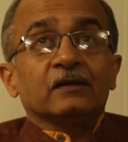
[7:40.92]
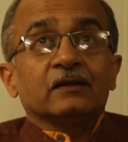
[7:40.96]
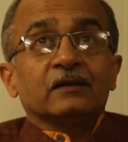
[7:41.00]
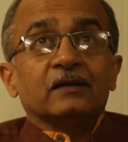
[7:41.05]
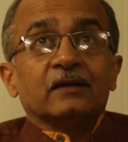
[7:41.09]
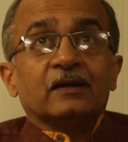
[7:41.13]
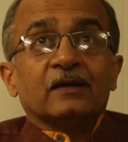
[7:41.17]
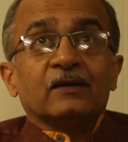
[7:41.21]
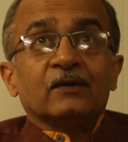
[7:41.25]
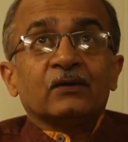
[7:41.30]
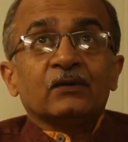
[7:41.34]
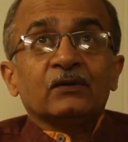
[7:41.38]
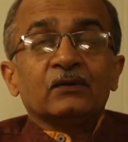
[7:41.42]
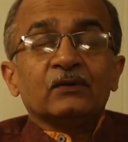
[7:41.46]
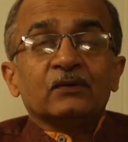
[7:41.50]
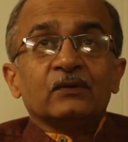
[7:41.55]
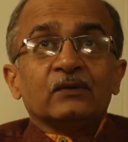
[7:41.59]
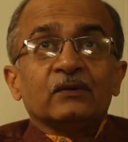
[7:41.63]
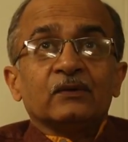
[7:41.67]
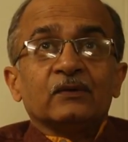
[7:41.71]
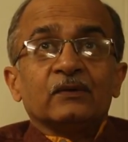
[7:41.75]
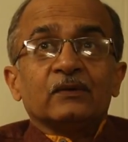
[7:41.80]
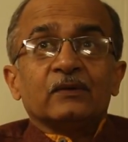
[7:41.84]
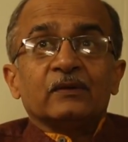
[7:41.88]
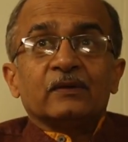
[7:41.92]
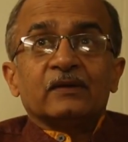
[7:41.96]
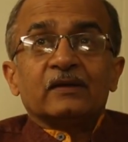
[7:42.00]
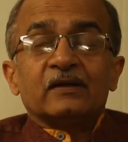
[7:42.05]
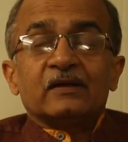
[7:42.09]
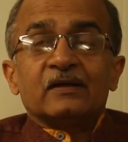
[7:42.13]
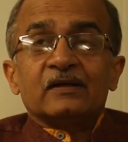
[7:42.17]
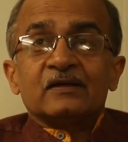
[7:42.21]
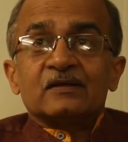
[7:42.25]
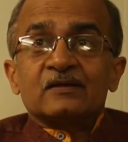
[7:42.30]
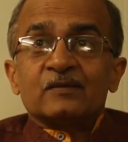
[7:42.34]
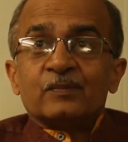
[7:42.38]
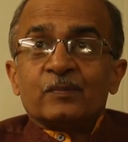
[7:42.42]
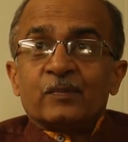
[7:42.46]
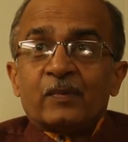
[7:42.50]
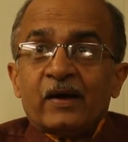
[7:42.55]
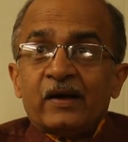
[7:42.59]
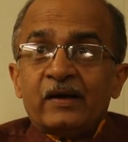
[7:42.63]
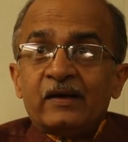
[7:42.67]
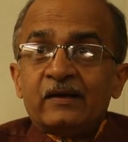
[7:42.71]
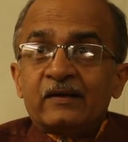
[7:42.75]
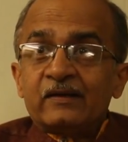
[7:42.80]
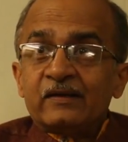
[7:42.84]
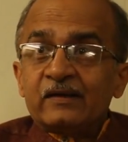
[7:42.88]
Now,
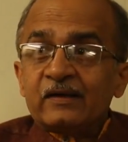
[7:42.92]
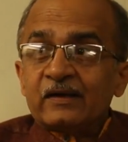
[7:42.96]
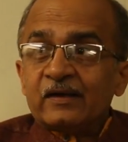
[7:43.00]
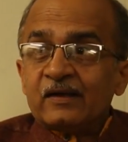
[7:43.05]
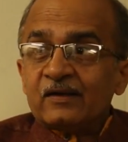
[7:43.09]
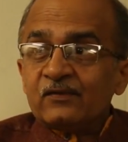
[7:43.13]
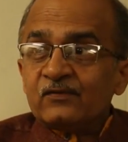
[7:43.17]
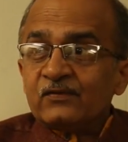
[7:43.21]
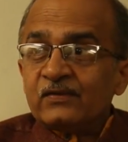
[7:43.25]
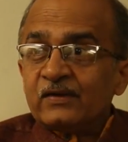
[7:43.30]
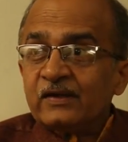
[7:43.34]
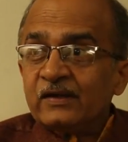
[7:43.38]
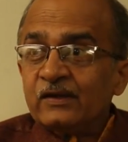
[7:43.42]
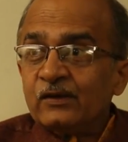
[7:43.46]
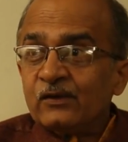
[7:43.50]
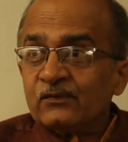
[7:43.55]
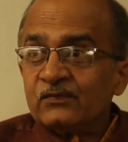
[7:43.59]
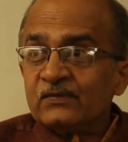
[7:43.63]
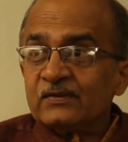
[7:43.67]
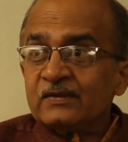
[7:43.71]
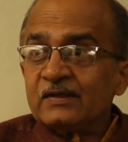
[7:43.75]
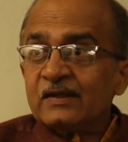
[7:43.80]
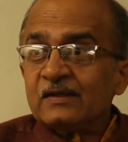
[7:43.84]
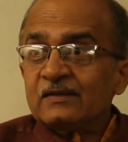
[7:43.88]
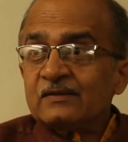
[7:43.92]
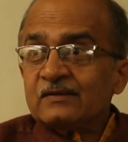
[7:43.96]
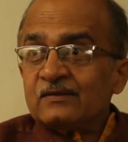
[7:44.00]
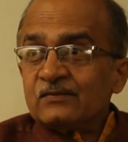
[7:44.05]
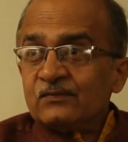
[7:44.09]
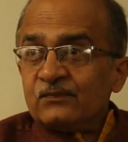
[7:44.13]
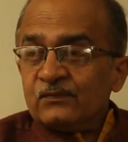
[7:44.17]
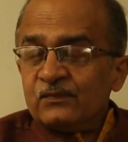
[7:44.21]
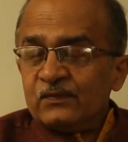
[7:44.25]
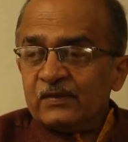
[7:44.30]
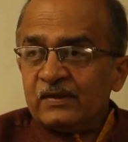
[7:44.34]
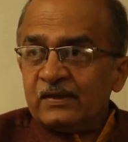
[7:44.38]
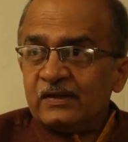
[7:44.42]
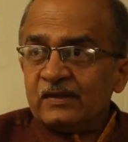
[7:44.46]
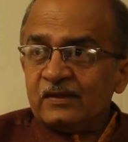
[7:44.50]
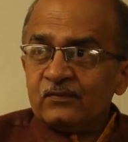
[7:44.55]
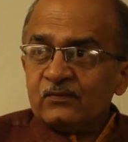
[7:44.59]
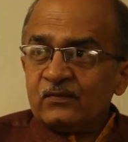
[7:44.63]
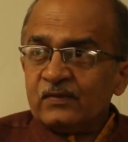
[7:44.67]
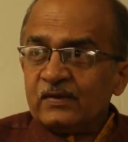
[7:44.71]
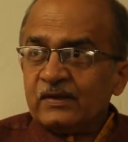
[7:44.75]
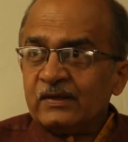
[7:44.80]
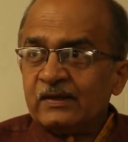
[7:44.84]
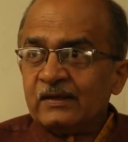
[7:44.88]
despite recovery of such
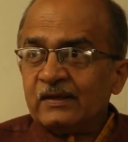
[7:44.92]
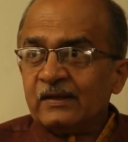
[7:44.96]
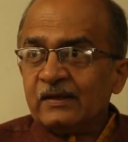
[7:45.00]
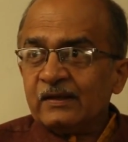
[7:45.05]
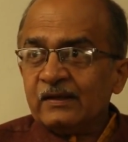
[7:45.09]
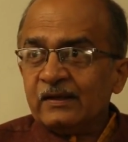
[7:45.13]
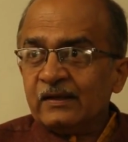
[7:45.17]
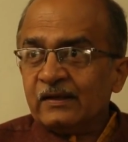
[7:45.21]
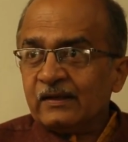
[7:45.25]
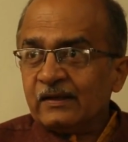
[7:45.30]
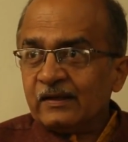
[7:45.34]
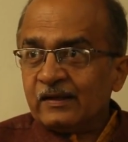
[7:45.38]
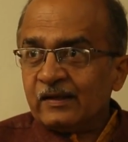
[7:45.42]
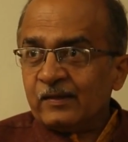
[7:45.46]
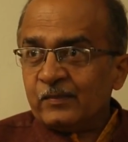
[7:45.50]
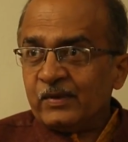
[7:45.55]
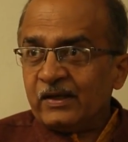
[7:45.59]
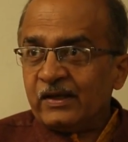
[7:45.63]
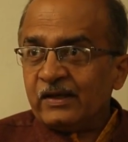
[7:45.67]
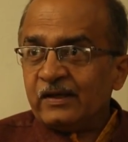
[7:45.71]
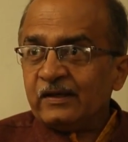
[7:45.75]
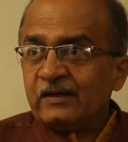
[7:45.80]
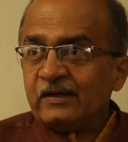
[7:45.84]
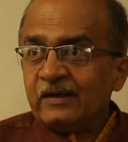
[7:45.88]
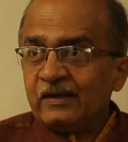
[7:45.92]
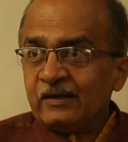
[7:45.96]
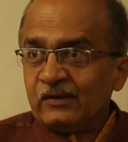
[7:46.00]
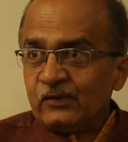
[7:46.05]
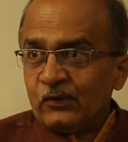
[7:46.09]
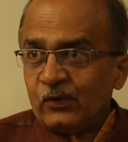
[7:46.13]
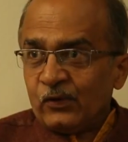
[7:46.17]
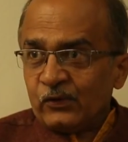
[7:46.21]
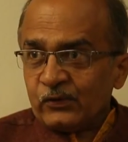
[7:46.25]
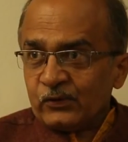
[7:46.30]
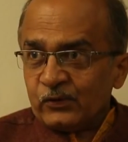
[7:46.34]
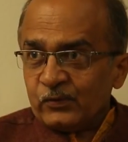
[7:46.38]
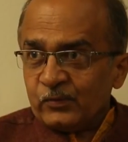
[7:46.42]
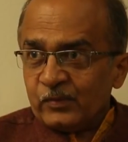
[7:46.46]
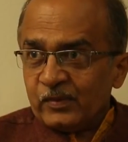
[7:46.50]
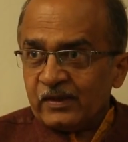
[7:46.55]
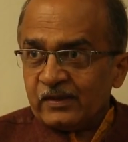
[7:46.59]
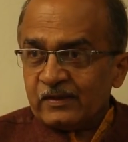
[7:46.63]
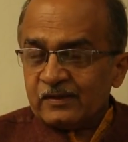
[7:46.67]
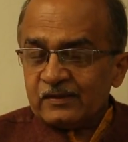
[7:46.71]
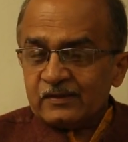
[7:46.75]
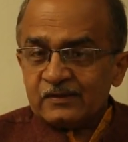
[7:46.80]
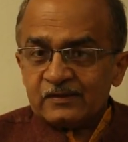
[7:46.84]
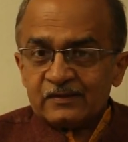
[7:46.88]
very, very incriminating
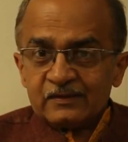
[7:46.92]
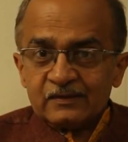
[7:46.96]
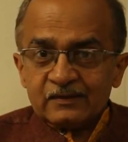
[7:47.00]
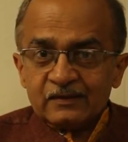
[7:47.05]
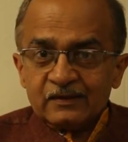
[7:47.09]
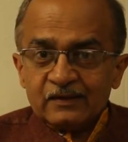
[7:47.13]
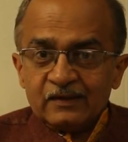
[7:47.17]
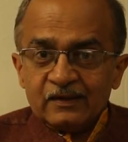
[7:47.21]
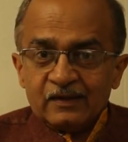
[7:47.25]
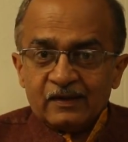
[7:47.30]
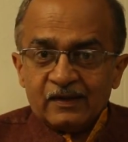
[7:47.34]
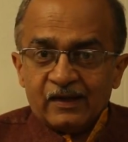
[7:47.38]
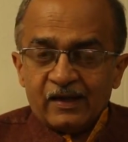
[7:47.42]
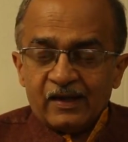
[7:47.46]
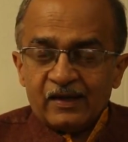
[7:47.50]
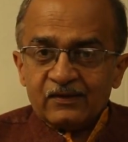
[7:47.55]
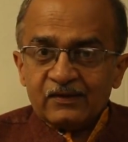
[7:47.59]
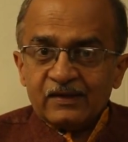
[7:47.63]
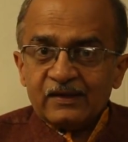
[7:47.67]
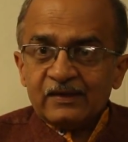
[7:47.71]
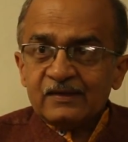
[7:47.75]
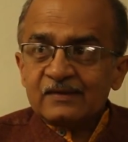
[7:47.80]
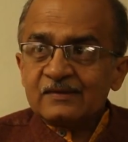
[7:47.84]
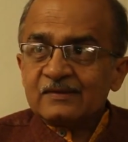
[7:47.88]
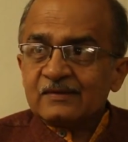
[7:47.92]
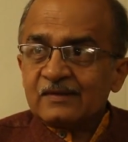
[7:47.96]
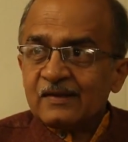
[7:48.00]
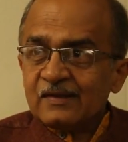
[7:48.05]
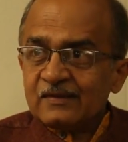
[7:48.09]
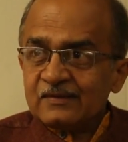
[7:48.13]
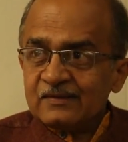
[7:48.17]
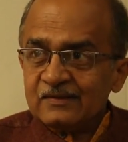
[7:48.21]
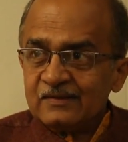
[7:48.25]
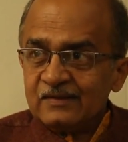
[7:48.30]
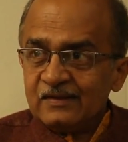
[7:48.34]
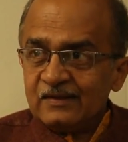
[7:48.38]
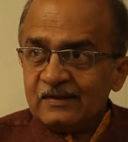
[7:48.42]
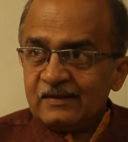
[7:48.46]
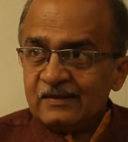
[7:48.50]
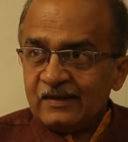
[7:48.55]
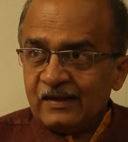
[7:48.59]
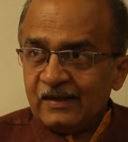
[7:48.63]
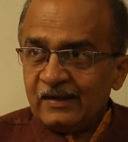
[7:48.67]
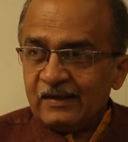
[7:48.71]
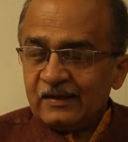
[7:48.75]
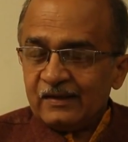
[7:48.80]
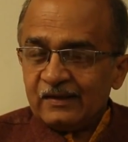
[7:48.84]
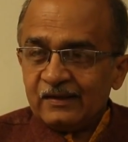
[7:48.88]
documents and in such
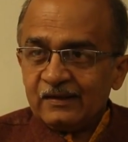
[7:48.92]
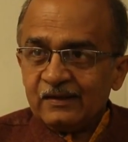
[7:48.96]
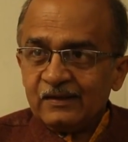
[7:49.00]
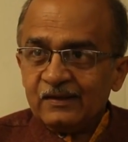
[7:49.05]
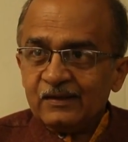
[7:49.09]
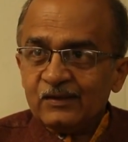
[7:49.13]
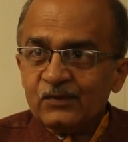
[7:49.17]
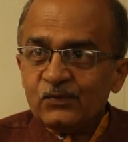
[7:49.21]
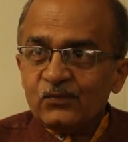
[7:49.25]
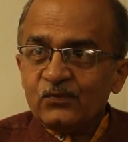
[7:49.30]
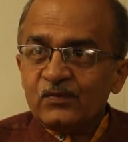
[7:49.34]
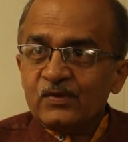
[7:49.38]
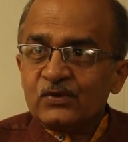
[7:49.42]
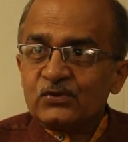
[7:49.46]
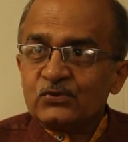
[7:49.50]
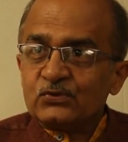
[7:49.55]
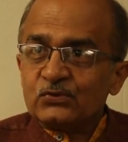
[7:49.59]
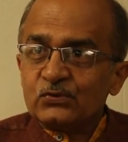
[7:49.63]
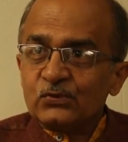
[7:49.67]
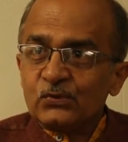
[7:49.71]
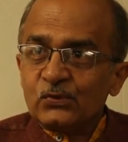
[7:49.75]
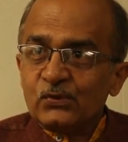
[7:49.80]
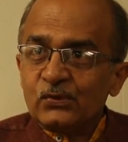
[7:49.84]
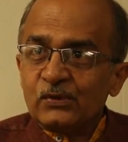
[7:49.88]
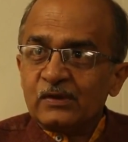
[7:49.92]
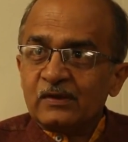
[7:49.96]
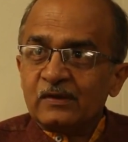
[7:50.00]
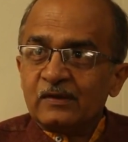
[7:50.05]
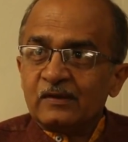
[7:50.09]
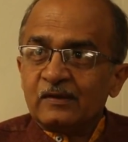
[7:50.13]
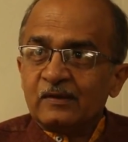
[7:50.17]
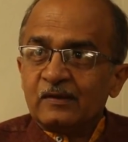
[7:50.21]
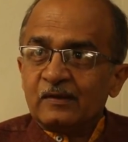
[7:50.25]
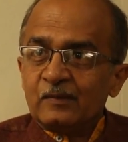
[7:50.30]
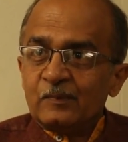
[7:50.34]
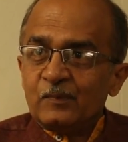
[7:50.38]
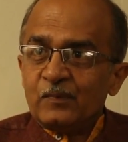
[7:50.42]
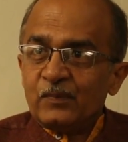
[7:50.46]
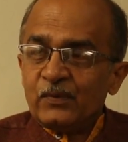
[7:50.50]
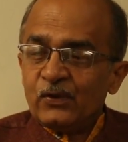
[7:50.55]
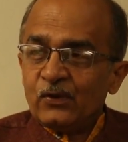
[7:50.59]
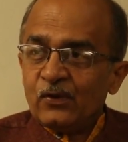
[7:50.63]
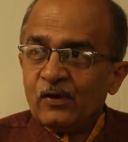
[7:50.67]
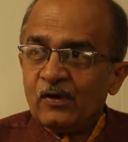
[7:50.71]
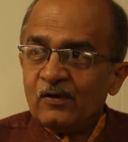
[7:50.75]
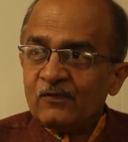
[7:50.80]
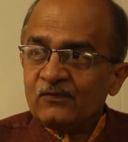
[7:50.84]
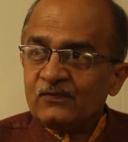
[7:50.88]
detail, which showed
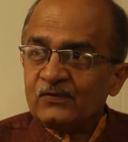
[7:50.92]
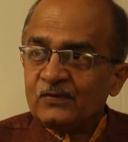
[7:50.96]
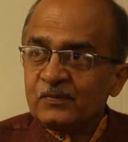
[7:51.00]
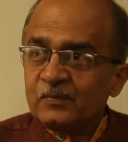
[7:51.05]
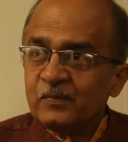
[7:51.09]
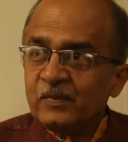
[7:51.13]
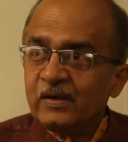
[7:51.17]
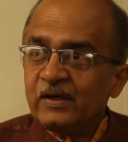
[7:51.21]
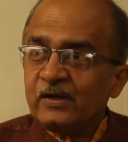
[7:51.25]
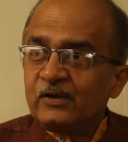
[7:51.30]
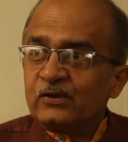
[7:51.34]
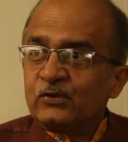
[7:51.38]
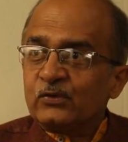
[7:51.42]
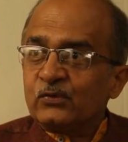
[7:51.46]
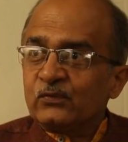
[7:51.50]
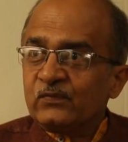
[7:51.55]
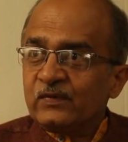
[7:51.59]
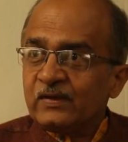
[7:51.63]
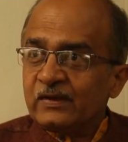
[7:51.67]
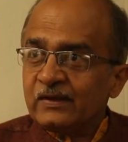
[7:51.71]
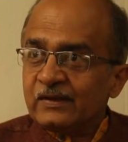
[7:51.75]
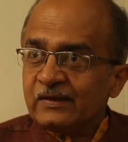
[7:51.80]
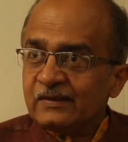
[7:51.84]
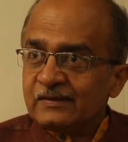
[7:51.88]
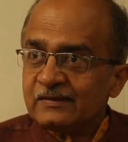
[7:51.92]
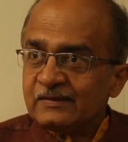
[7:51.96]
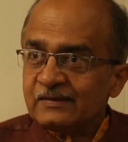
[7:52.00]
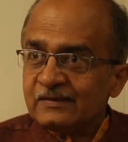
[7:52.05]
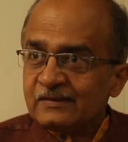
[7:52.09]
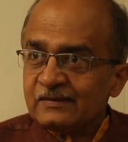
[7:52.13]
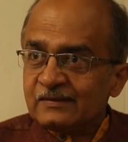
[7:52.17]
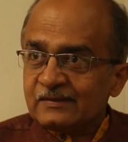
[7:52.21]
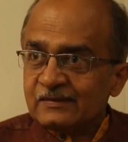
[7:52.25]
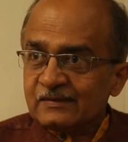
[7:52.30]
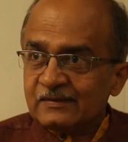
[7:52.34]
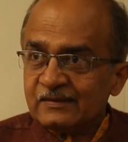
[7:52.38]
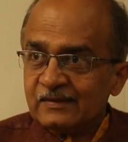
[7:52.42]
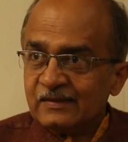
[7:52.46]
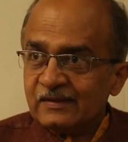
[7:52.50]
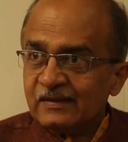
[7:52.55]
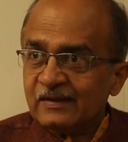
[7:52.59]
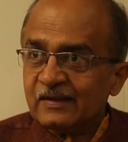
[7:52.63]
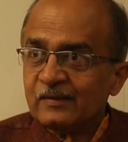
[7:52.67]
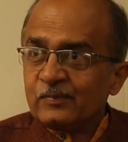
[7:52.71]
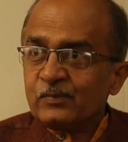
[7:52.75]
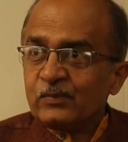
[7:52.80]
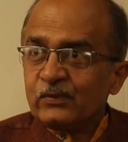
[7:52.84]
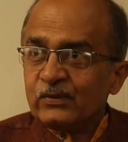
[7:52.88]
payoffs made to various
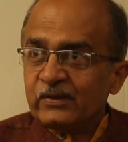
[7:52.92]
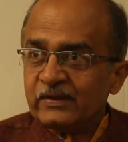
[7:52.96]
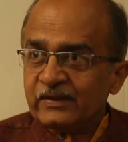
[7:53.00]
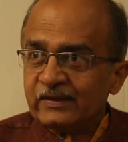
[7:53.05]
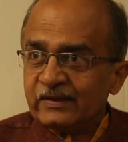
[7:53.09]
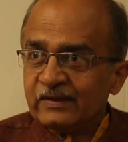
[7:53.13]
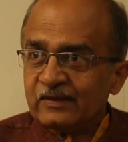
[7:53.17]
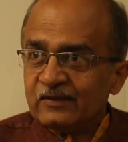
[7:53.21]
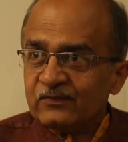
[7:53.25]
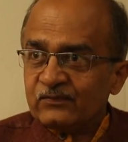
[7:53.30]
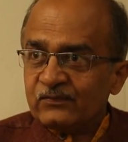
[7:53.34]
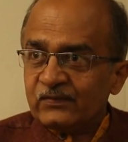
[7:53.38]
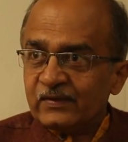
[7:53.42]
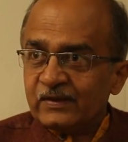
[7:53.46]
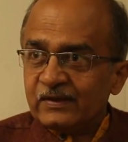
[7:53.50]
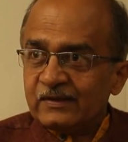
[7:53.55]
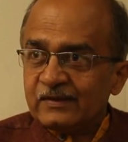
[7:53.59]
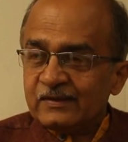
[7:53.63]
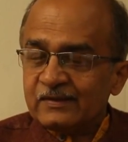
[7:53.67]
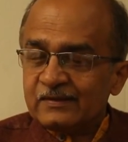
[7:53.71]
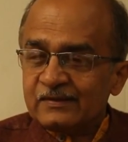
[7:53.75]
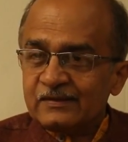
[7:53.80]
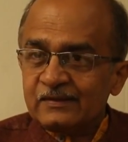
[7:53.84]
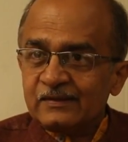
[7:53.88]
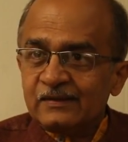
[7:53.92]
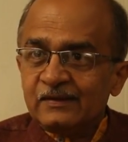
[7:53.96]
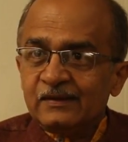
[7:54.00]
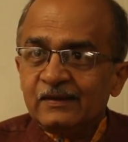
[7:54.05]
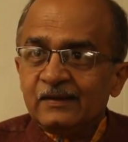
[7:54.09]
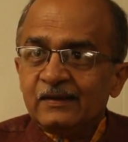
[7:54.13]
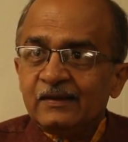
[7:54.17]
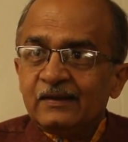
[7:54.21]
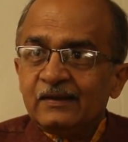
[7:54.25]
senior political figures,